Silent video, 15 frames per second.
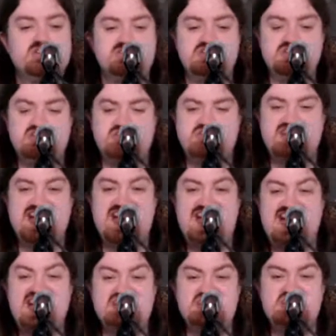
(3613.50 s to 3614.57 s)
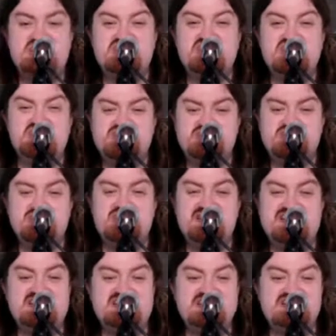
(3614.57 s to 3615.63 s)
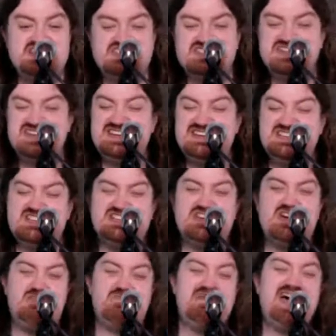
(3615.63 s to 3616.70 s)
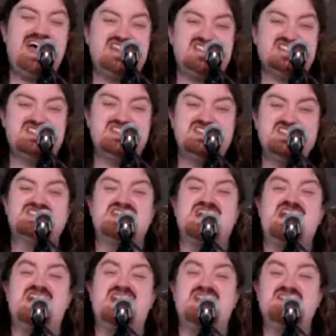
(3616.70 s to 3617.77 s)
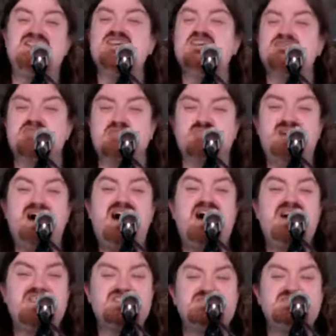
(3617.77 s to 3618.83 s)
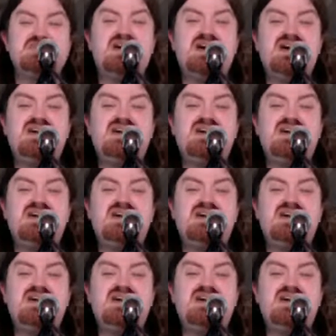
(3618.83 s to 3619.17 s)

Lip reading: Blue skies turn to gray as his soul passes on. Baltimore,